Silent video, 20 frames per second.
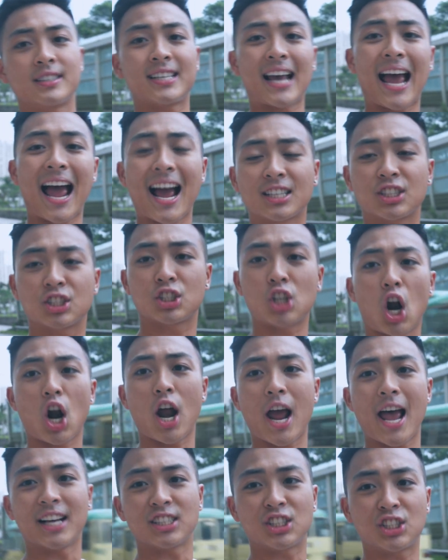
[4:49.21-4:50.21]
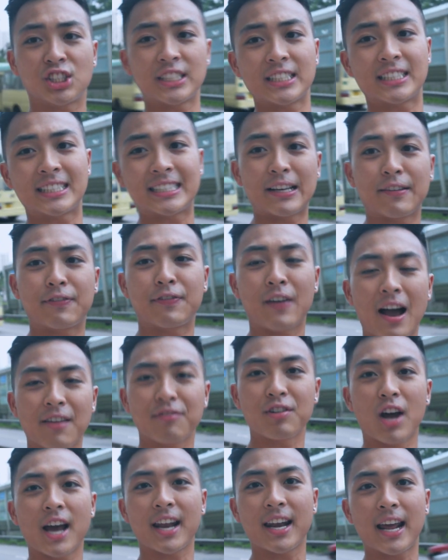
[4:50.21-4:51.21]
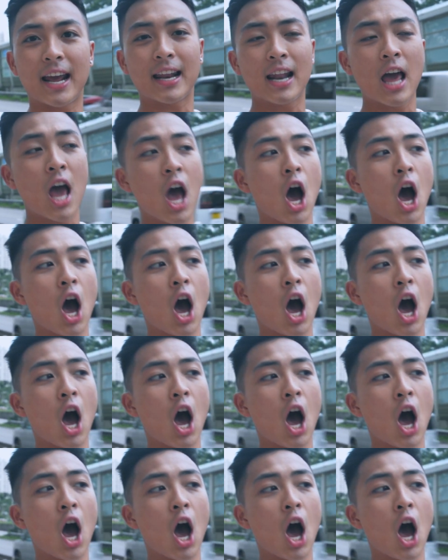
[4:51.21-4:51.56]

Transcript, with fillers: Takstar SGC 598